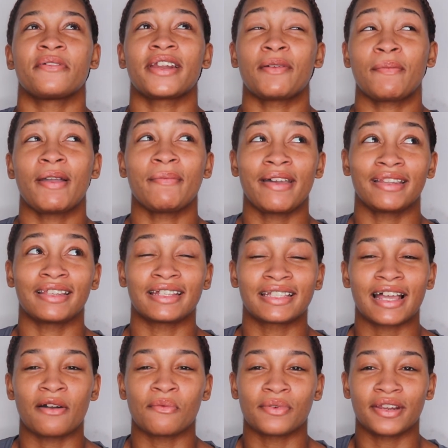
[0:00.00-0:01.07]
when I made my list
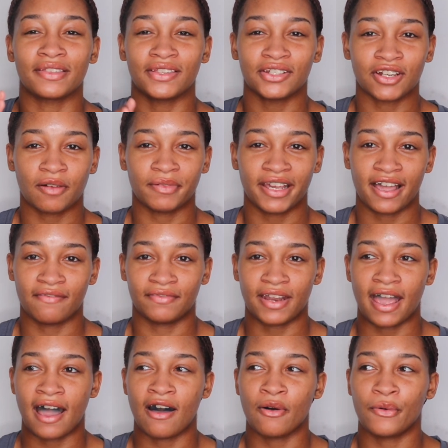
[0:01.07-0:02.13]
I wanted the job I have
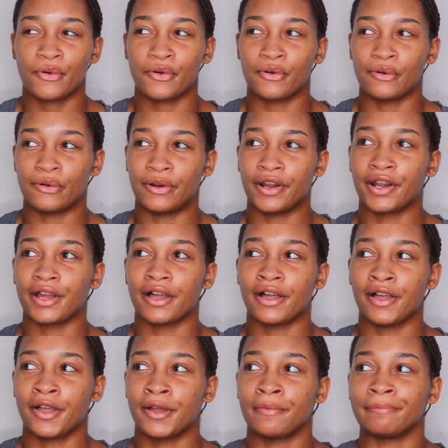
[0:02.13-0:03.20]
now or
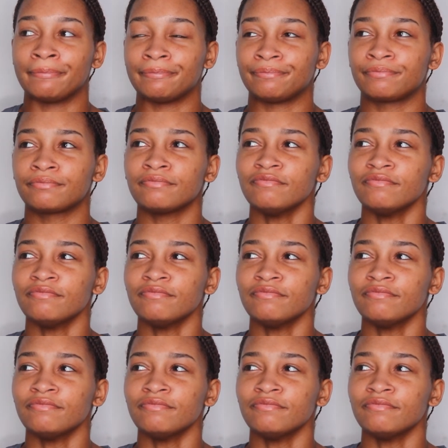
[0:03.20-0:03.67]
um